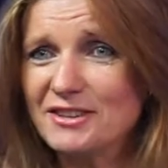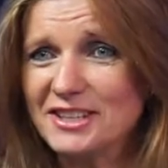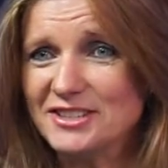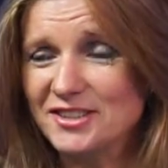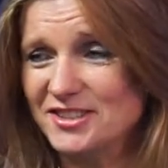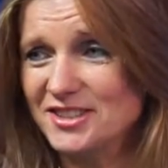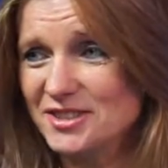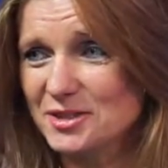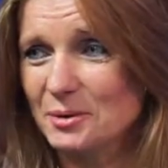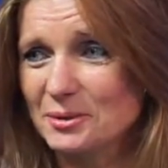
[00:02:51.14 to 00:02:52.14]
As everything does in
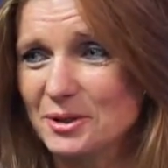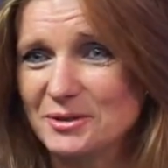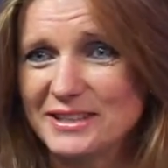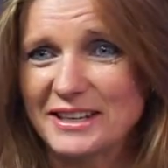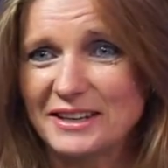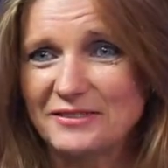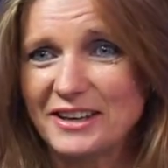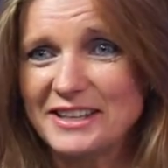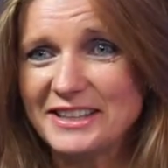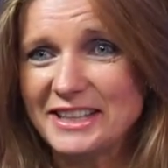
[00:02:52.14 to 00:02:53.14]
this show when it goes
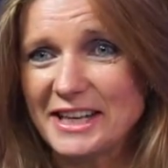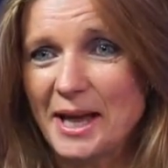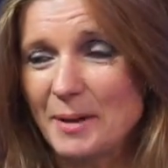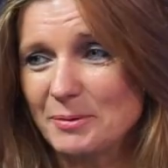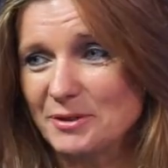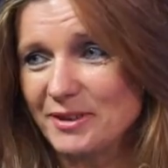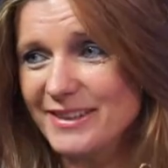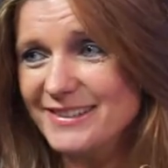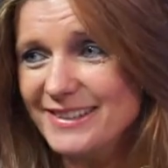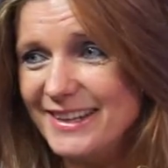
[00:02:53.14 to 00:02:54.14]
live, anything can happen,
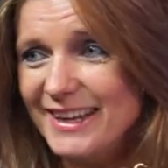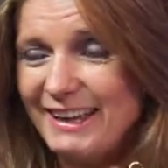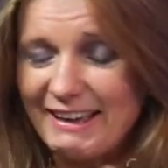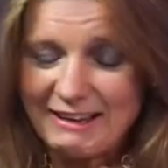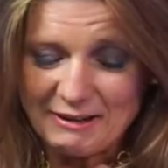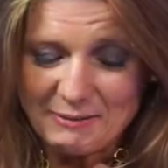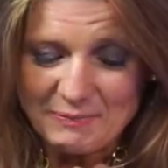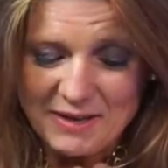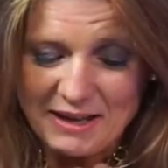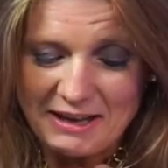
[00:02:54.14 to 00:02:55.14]
right?
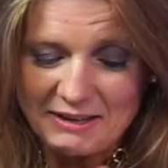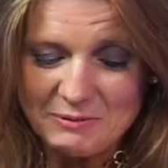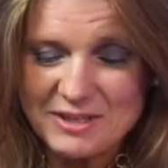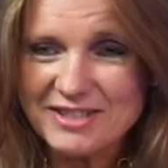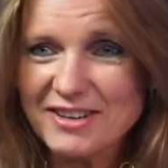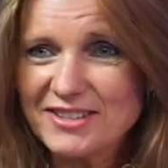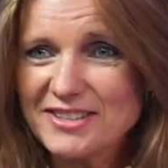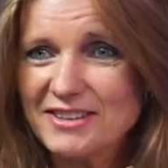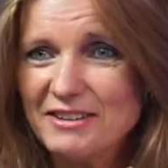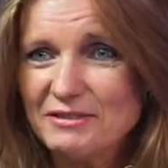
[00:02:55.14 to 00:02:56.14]
And we
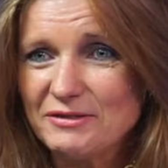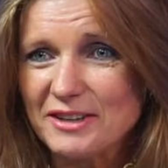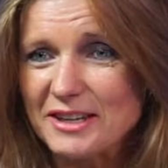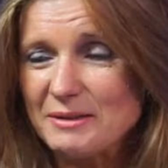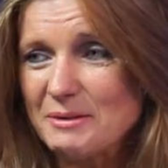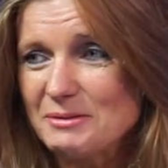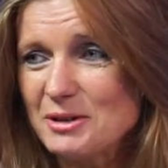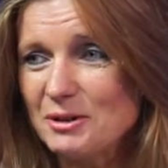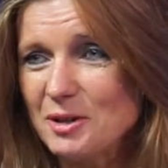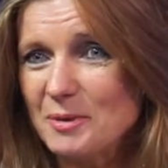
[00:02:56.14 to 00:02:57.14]
started off, I
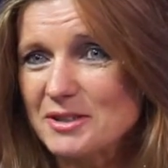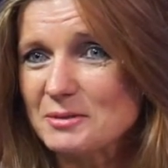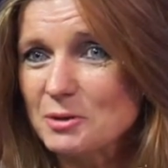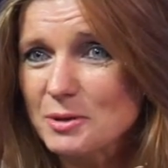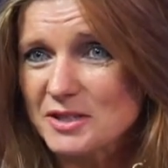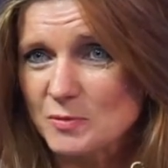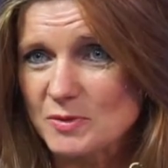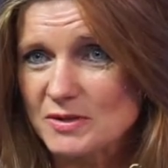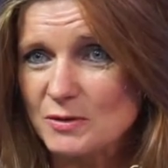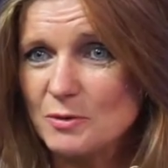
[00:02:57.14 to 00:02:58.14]
was talking about some
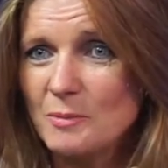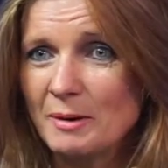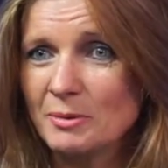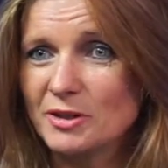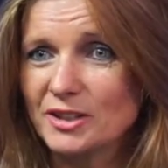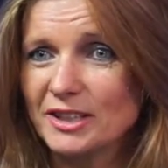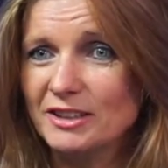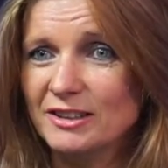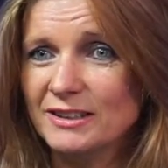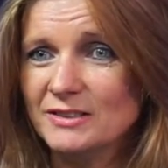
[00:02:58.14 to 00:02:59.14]
crisps. So remember,
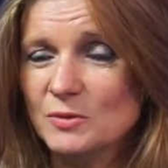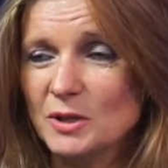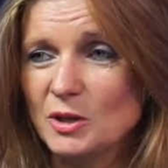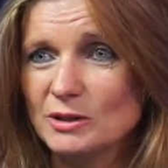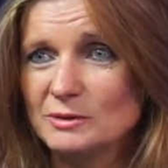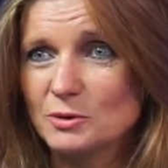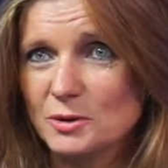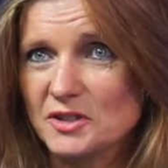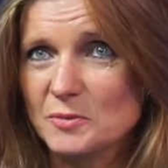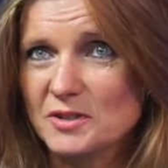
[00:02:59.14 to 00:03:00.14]
in Ireland, we call them
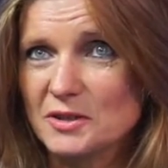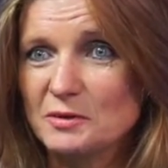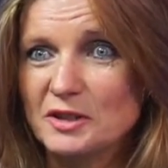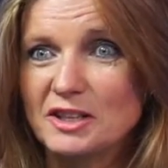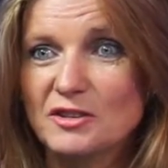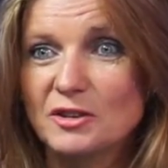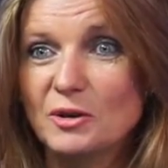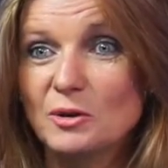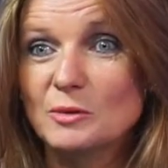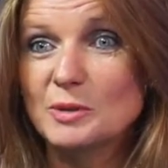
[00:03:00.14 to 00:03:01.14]
crisps. And over here,
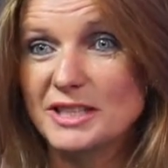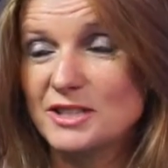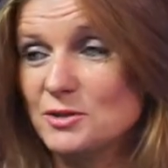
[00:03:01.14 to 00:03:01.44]
they're called